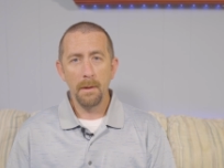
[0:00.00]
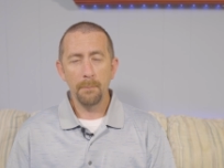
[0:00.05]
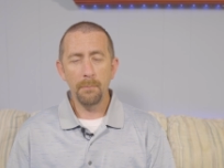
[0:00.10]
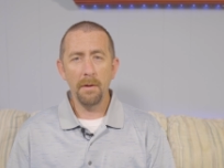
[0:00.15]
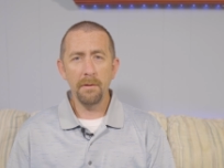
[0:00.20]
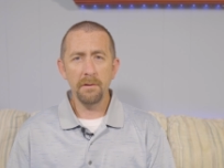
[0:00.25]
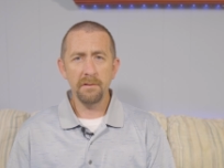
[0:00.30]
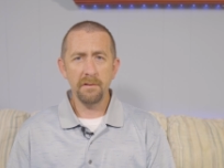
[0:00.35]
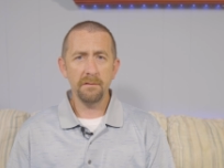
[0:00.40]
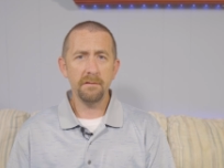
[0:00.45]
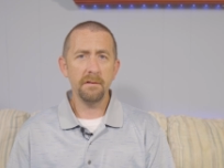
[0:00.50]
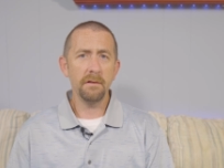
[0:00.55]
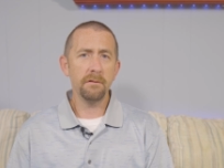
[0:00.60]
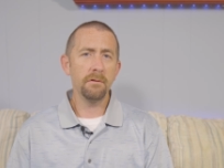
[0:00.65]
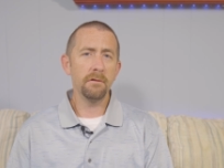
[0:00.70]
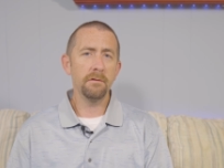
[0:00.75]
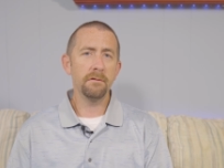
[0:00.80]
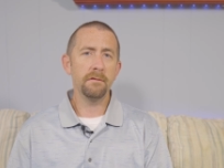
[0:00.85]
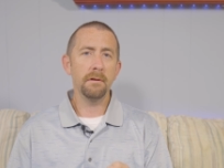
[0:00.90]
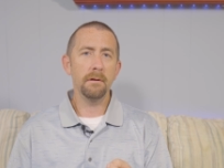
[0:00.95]
Brothers and
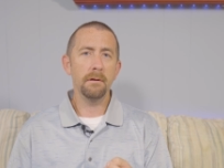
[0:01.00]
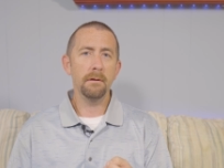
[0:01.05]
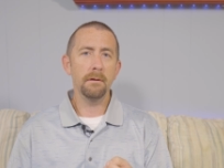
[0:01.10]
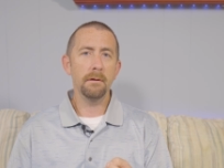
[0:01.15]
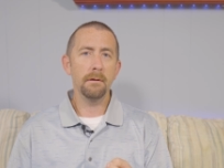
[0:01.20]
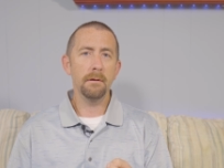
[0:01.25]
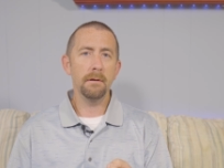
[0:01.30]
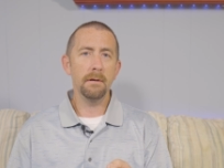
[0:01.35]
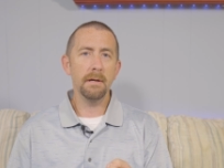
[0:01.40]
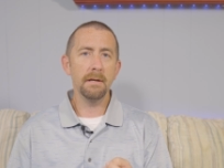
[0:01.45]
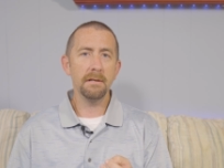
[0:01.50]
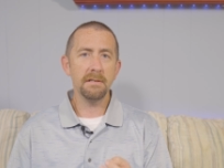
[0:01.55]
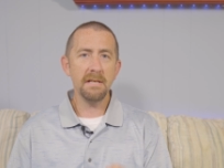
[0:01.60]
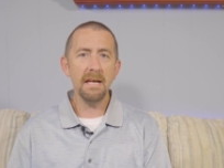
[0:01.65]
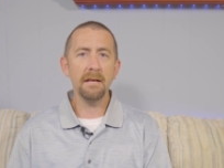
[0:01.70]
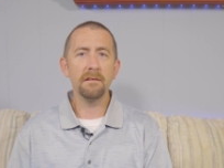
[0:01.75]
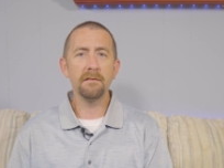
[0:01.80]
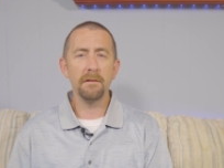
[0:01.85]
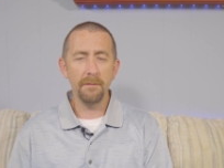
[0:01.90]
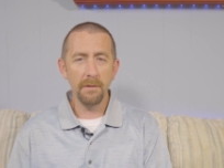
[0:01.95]
sisters, it
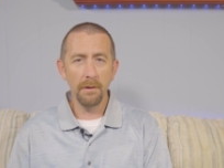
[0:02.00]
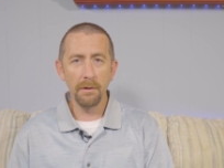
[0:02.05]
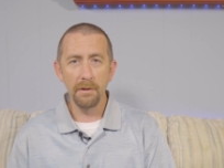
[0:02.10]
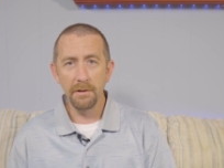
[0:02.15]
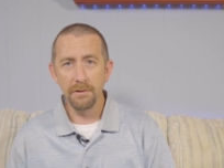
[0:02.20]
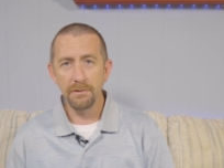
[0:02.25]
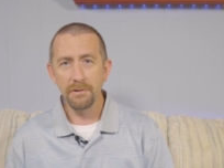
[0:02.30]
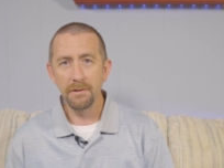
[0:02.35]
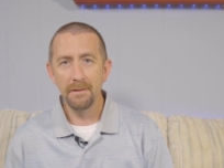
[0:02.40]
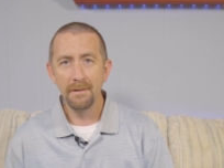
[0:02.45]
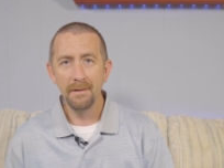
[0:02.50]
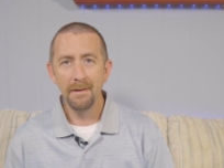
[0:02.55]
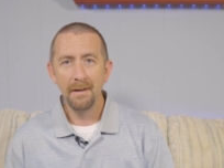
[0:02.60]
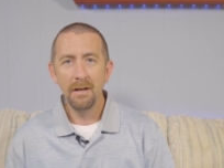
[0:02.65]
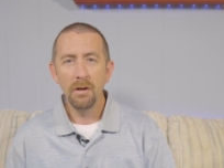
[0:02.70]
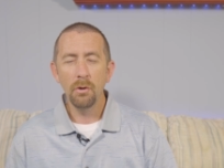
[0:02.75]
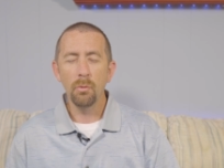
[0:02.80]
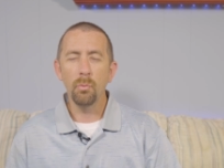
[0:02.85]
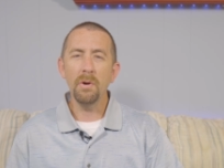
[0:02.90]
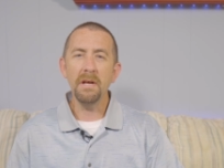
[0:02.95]
takes a village.
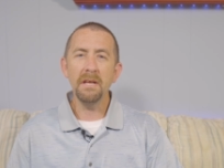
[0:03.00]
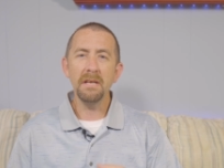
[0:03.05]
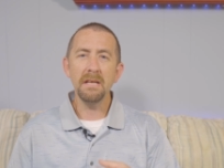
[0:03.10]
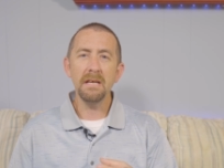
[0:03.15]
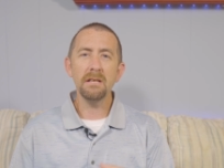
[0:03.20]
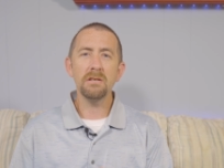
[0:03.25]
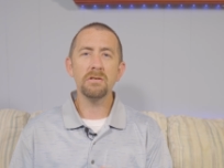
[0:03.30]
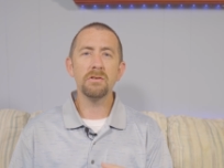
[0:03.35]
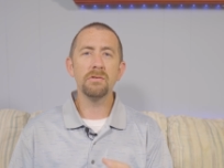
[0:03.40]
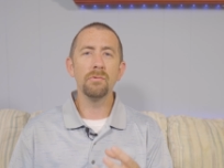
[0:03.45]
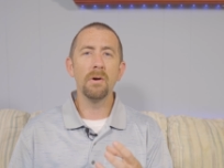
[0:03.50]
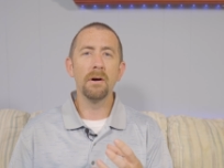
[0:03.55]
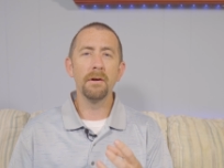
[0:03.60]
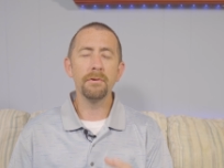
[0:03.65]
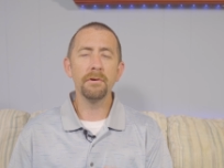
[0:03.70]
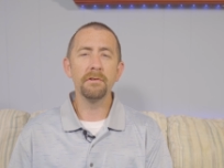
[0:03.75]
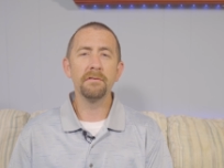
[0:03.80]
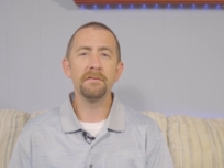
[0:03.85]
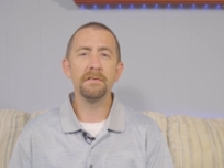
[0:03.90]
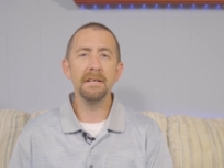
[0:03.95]
We need to
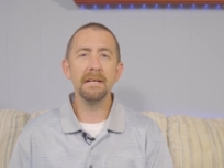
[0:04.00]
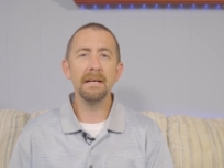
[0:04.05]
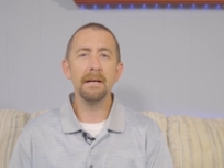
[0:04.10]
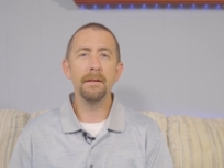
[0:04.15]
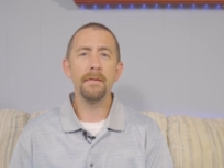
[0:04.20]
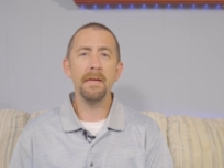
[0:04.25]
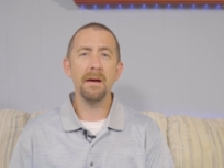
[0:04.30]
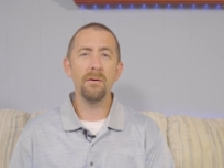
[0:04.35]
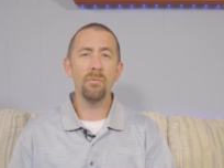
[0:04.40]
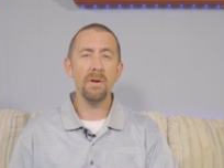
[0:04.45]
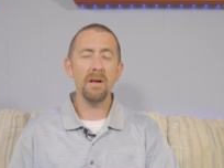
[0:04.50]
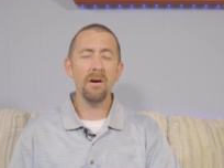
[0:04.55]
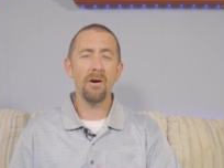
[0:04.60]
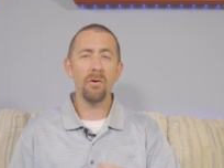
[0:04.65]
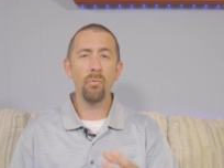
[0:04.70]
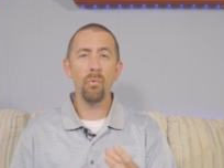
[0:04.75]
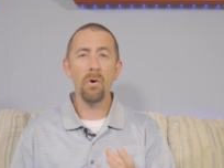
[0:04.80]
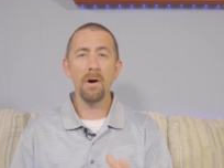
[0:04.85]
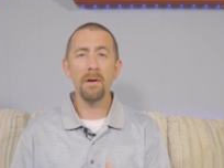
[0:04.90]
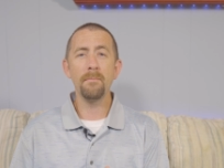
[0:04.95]
understand that we
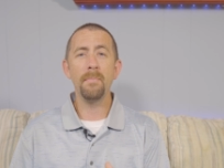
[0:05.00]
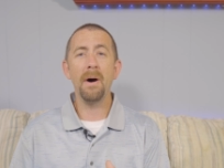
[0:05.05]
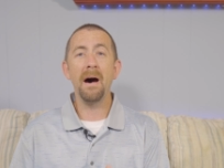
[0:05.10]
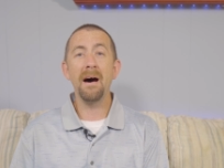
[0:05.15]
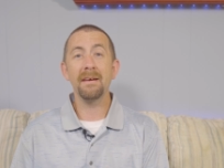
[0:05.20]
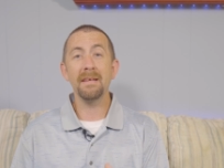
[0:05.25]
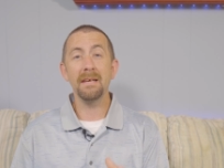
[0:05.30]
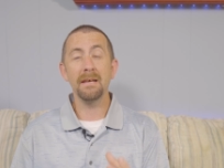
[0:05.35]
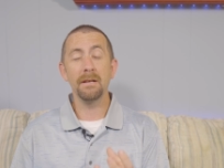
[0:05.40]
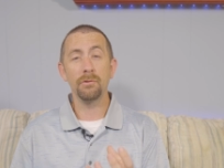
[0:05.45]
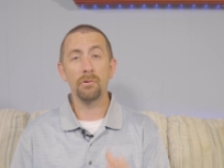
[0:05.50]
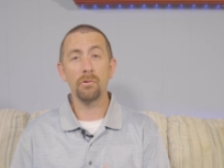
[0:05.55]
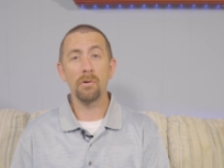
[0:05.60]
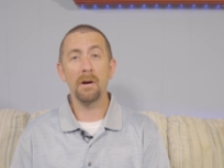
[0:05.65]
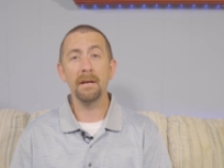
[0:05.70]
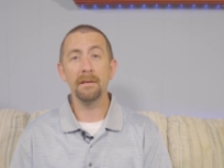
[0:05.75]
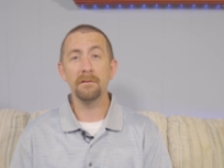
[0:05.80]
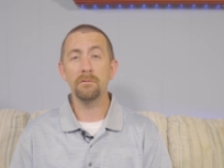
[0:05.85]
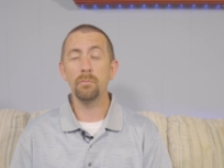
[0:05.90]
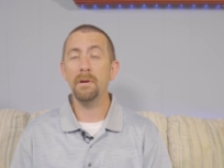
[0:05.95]
are one body in
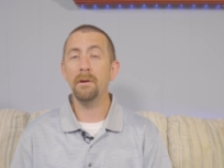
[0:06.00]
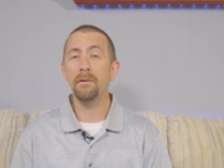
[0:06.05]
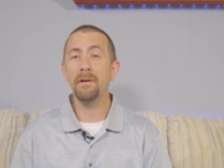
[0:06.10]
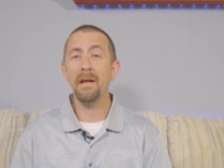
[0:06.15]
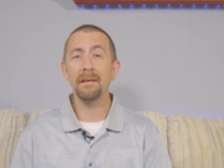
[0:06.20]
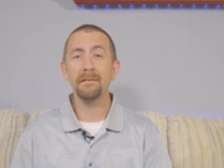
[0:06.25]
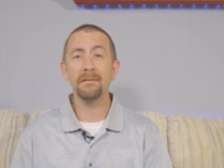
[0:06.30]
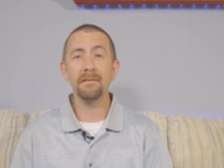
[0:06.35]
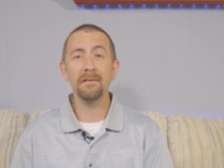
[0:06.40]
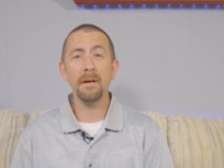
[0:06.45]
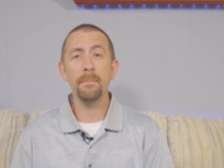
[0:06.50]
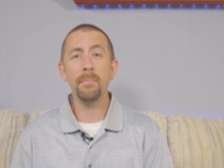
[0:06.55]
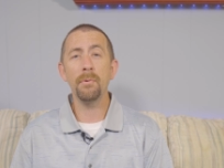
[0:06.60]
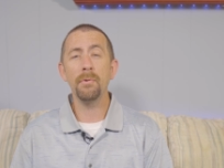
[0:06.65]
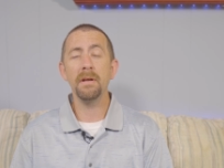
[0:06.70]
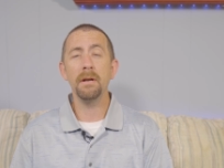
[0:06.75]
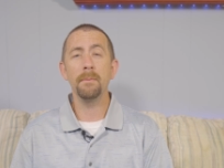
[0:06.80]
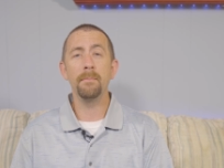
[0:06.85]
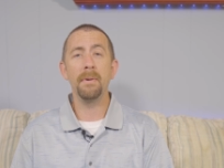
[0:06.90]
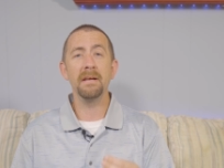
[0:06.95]
Christ. We are not
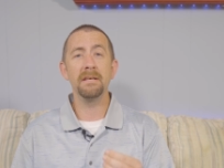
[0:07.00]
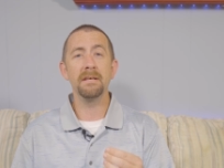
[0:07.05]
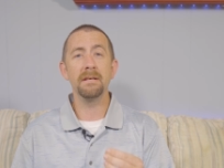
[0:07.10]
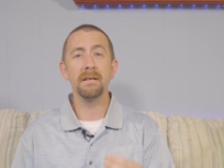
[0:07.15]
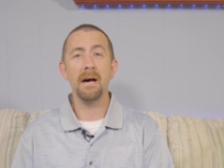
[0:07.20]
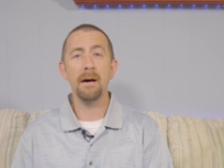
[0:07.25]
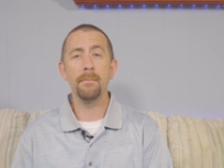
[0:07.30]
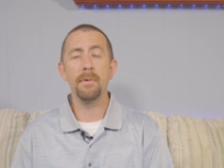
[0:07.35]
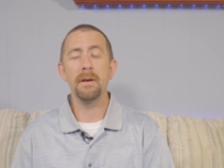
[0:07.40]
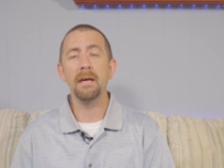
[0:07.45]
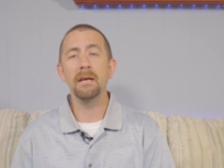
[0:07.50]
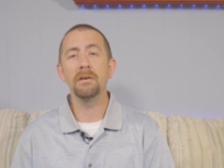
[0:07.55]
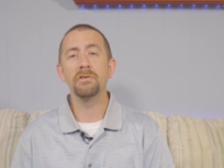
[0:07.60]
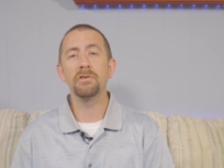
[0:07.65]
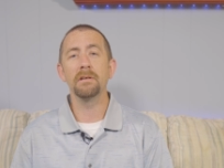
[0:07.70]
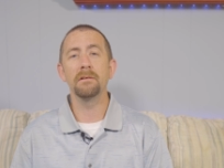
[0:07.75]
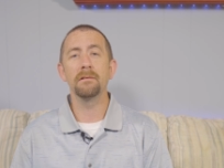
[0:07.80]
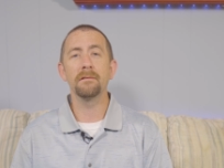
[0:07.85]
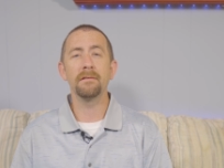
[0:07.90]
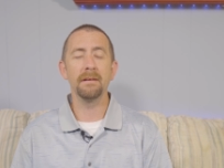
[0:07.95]
separated by
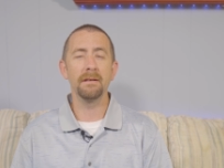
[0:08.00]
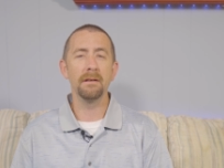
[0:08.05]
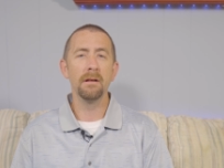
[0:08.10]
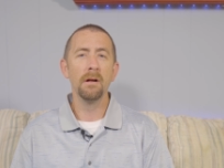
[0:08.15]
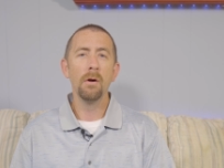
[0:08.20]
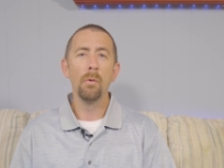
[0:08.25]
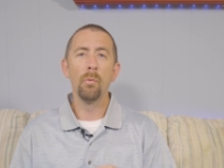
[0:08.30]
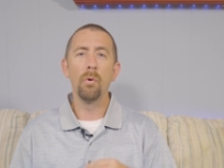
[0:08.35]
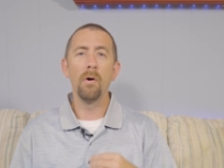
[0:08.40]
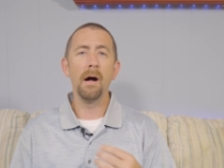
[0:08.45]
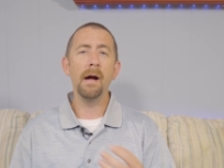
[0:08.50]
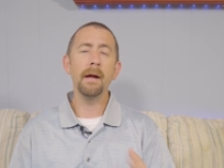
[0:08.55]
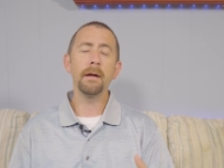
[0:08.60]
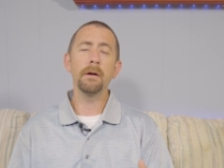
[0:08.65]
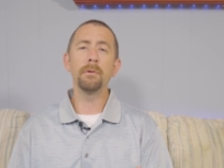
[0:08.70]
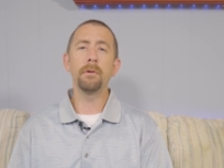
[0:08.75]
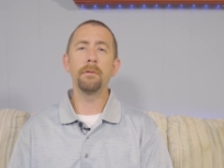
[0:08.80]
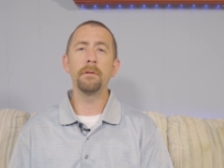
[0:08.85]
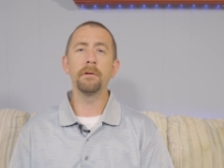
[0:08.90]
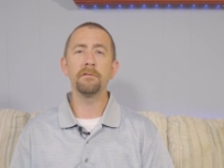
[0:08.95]
denominations and, well, I
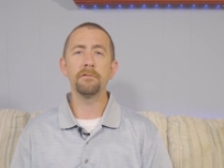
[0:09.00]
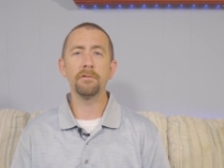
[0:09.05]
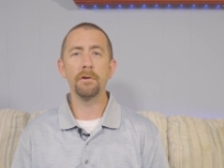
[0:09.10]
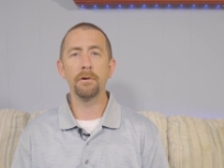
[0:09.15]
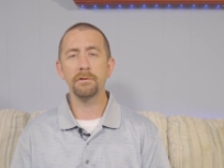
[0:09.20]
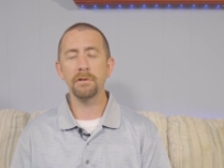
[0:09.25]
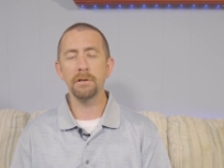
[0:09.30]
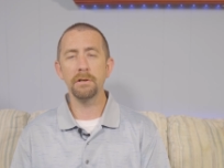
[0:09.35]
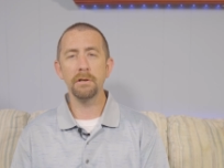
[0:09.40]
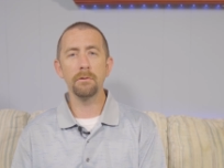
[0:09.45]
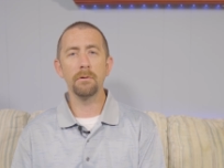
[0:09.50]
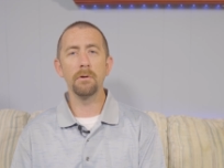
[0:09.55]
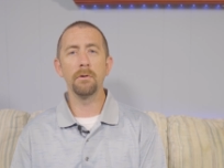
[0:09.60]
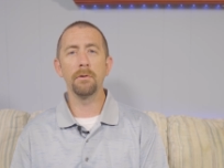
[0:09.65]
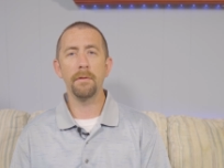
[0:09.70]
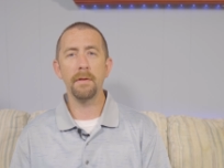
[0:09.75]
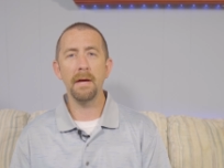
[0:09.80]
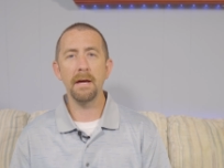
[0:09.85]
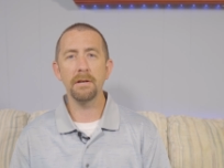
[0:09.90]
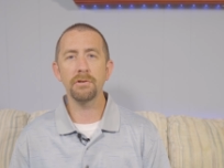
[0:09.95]
go to this church and you go
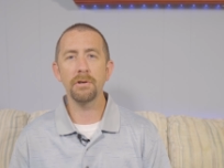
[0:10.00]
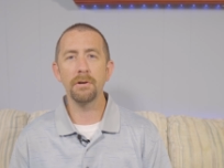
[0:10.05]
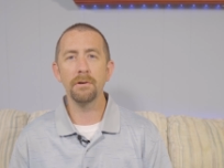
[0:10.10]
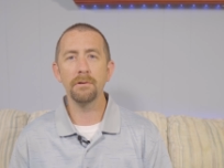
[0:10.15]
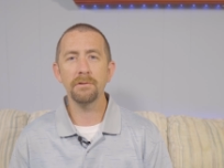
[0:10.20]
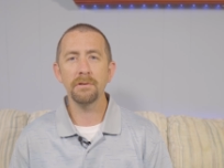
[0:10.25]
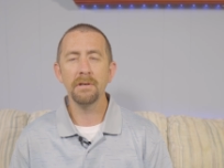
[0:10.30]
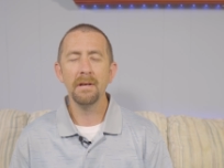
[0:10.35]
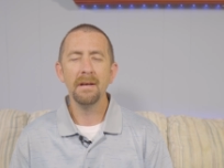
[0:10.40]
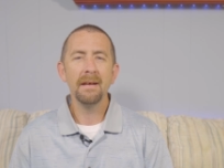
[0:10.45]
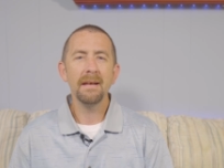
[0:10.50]
to that church.